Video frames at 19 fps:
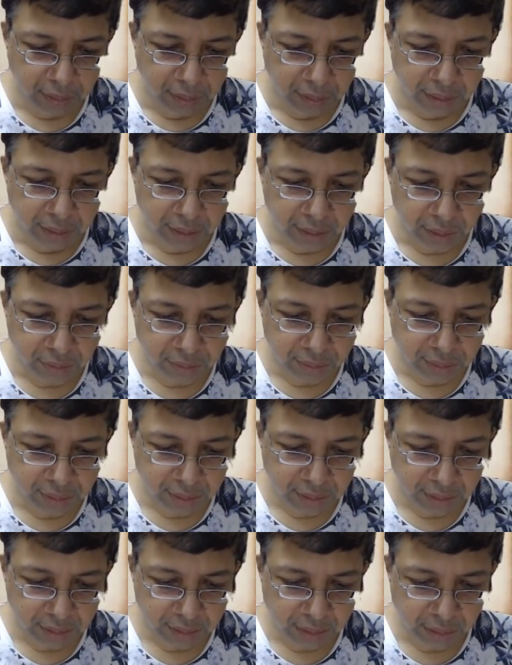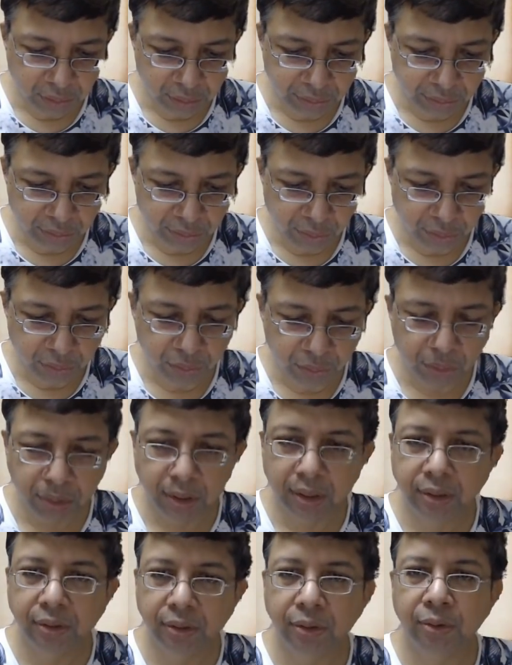Now I would also want
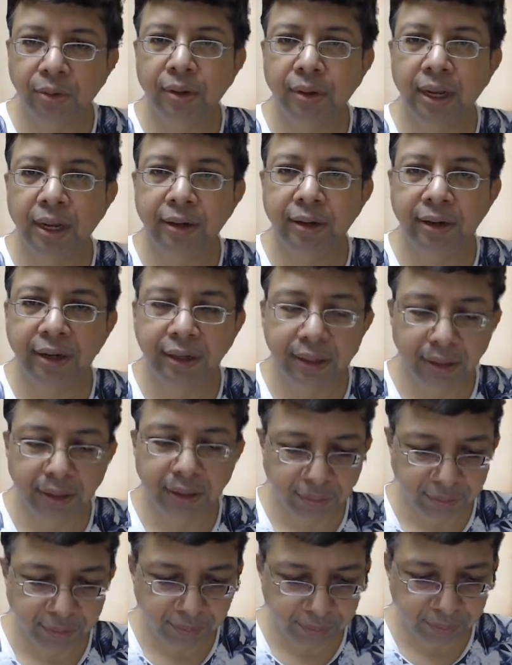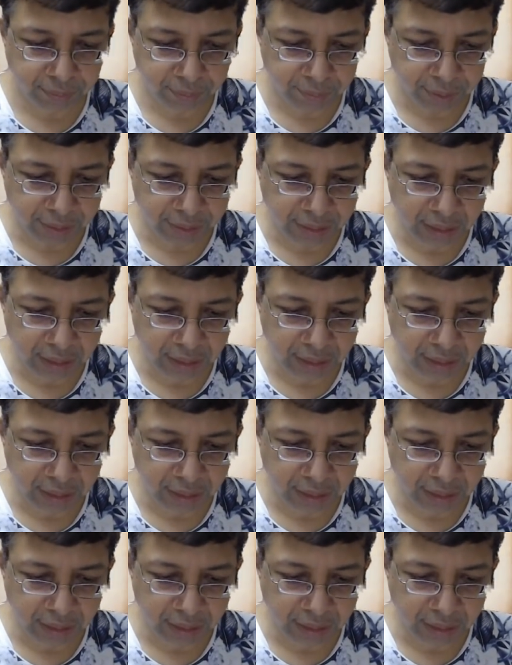to I had written a pretty